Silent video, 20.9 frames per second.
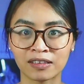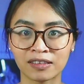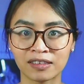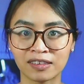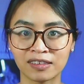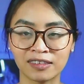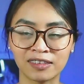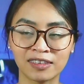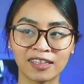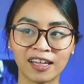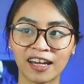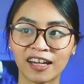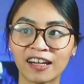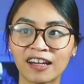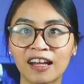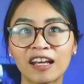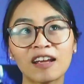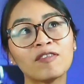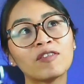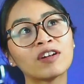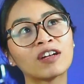that
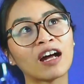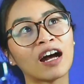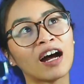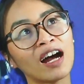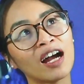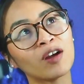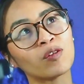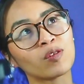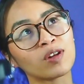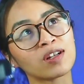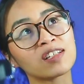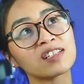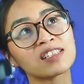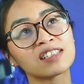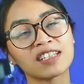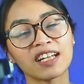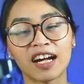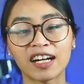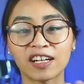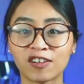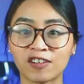even I wished
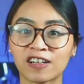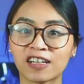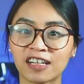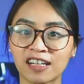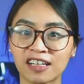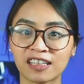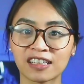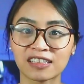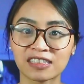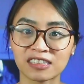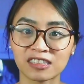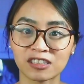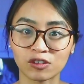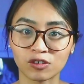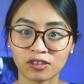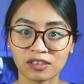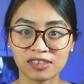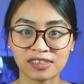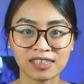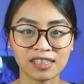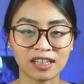I created this tool
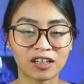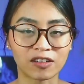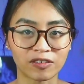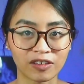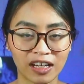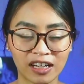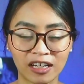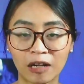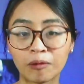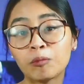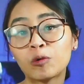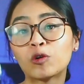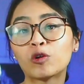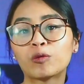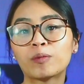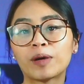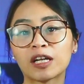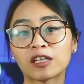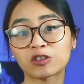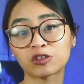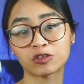itself, and I'm all
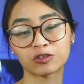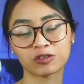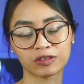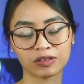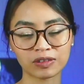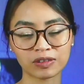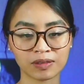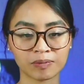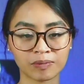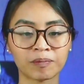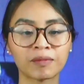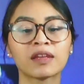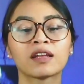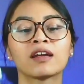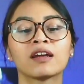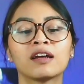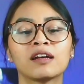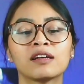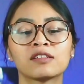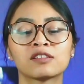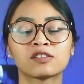about tools.
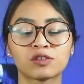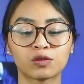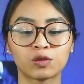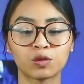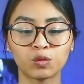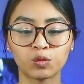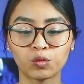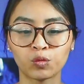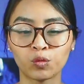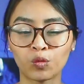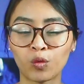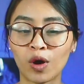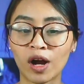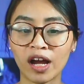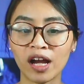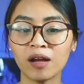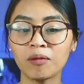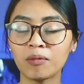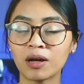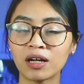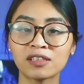So why
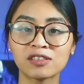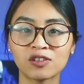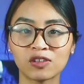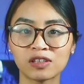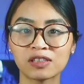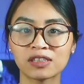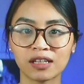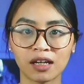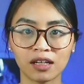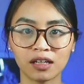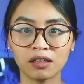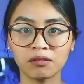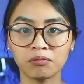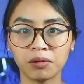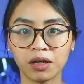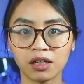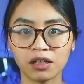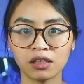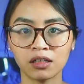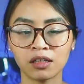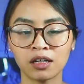am I so excited about
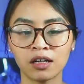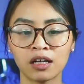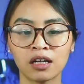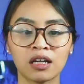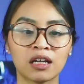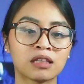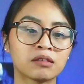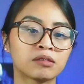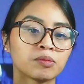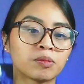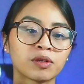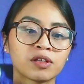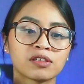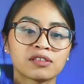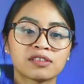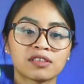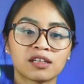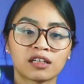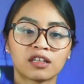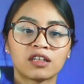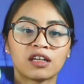it? It's because
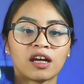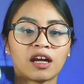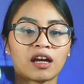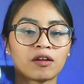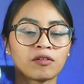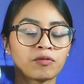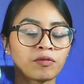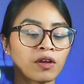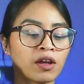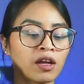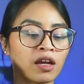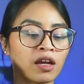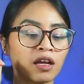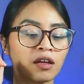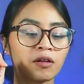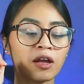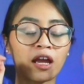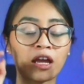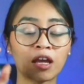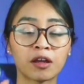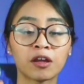like you have
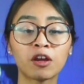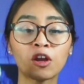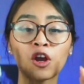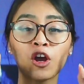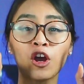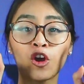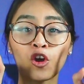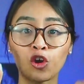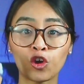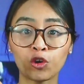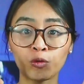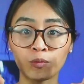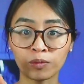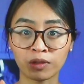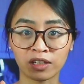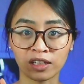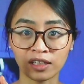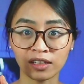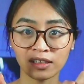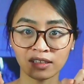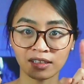a home
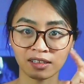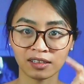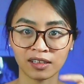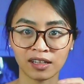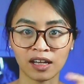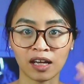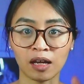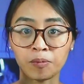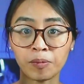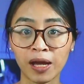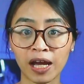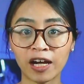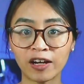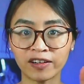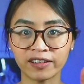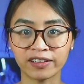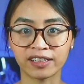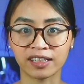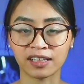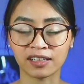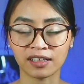link, a power
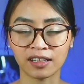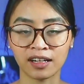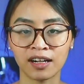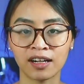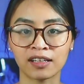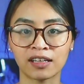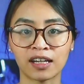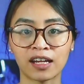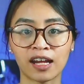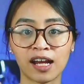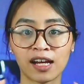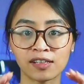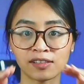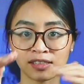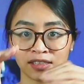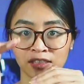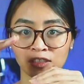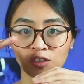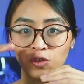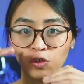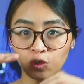link that
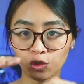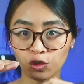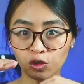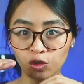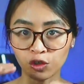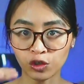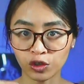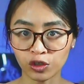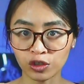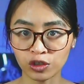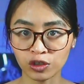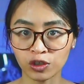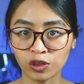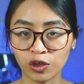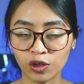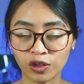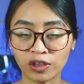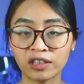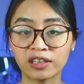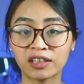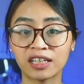houses all
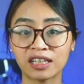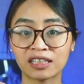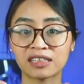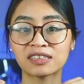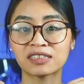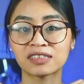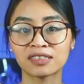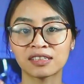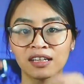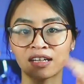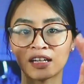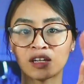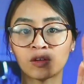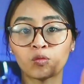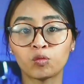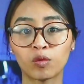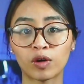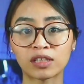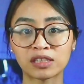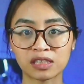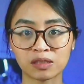your links in
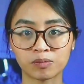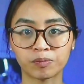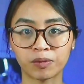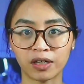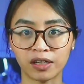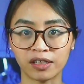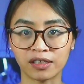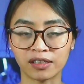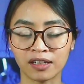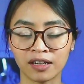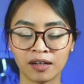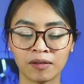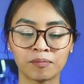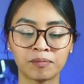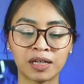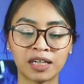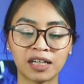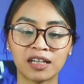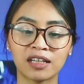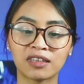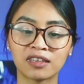one spot,
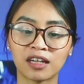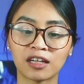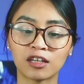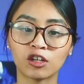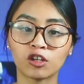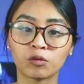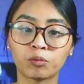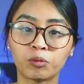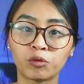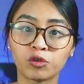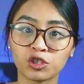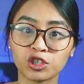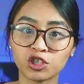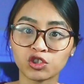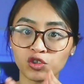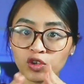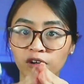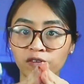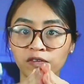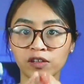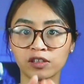meaning that you could push
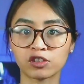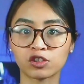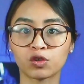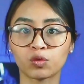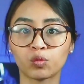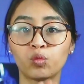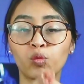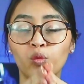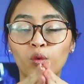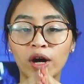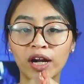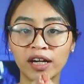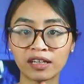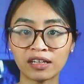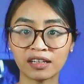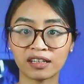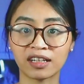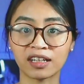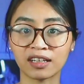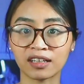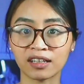traffic to one
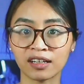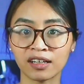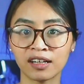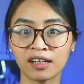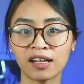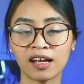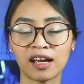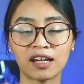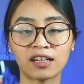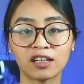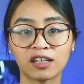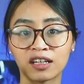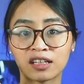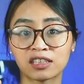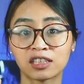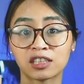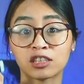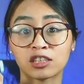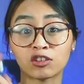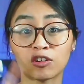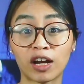link and you get to
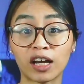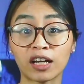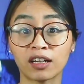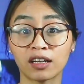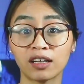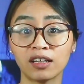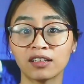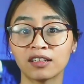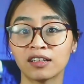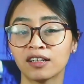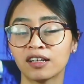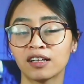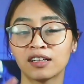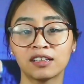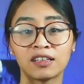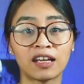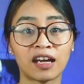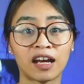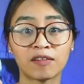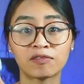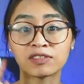track it. You
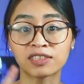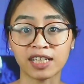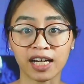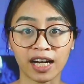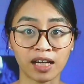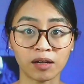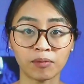have data